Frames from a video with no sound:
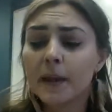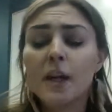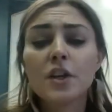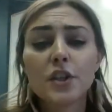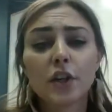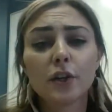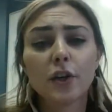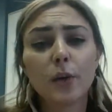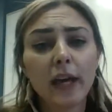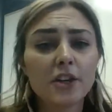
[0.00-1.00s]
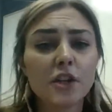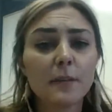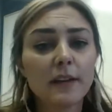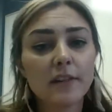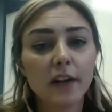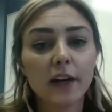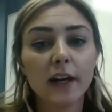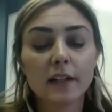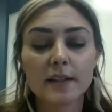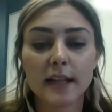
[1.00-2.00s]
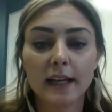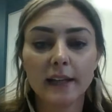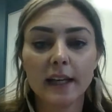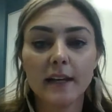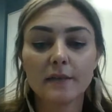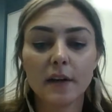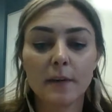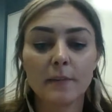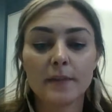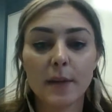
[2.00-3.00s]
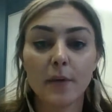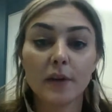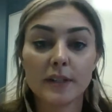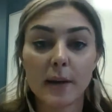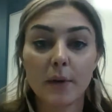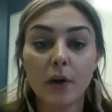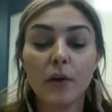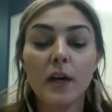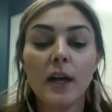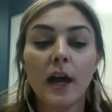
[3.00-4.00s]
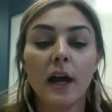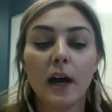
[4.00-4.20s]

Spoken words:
So your location may vary slightly from demo to demo.